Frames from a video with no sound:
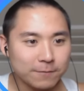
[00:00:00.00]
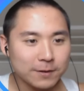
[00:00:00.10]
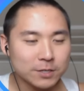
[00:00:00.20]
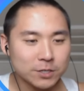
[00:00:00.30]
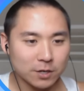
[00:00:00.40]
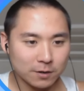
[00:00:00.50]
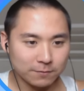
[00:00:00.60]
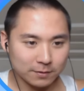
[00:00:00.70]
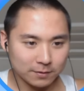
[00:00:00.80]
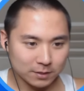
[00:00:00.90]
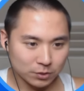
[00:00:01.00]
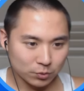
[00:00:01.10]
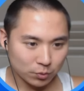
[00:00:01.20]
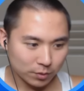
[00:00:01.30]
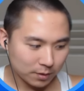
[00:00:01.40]
Finish off these
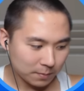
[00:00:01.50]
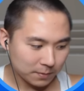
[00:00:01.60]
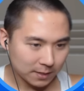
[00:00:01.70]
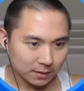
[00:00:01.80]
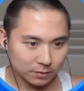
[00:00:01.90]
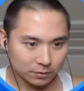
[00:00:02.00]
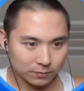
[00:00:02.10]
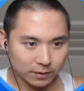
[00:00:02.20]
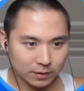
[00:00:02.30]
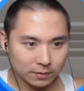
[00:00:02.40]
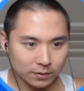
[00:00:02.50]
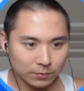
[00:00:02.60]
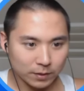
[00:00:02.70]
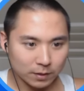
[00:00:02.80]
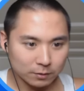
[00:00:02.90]
toy bunnies over here. There
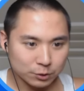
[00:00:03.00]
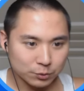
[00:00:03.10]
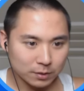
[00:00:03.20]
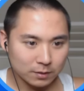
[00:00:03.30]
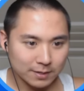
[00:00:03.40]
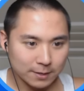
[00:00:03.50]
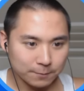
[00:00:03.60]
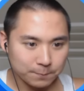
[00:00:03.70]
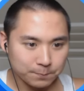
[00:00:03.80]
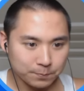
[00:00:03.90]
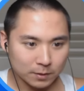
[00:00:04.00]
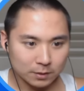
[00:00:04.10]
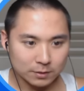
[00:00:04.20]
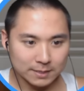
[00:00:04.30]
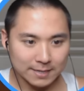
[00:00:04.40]
we go. Shrink you down.
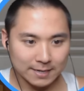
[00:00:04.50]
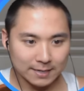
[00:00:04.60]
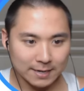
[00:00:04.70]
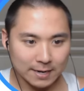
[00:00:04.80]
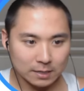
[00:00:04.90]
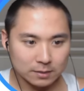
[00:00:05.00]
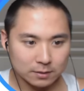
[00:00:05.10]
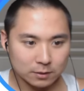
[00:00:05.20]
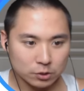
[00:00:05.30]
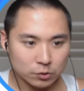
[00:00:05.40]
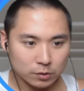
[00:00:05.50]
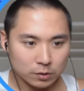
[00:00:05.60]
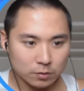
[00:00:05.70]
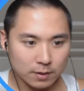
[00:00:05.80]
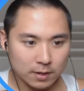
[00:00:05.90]
Just like that.
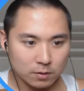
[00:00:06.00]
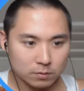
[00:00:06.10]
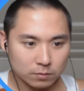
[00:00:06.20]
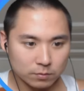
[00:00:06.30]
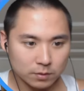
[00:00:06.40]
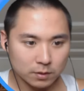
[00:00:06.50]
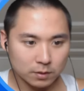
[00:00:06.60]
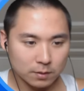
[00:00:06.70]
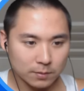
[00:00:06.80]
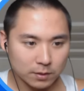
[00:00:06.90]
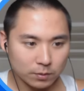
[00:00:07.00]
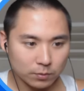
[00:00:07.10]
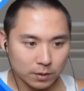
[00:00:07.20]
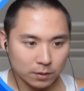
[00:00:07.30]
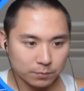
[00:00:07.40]
Shrink you down. All right, come on, there
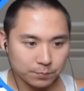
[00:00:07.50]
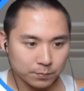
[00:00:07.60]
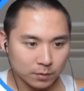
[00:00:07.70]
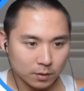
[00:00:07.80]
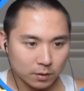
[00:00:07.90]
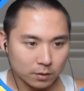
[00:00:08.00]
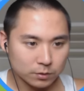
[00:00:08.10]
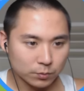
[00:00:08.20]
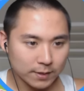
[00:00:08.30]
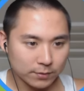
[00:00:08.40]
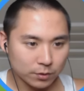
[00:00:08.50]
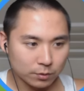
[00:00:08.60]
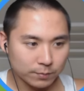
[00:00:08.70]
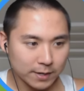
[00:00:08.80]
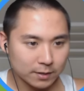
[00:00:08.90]
we go. Alright, so we got the
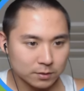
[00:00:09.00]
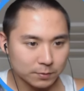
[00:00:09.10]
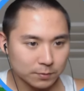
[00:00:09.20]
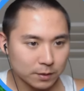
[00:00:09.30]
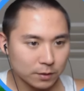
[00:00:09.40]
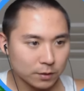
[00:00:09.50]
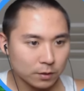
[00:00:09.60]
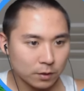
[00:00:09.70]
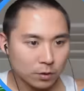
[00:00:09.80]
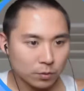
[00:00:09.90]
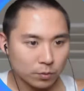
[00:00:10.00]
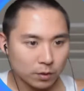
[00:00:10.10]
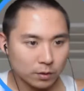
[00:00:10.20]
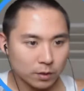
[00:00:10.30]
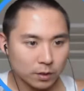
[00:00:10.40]
girl Bonnies up in here. We're
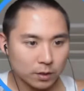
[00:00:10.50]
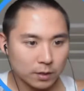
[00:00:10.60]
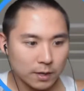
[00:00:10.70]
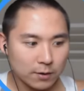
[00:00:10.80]
all good.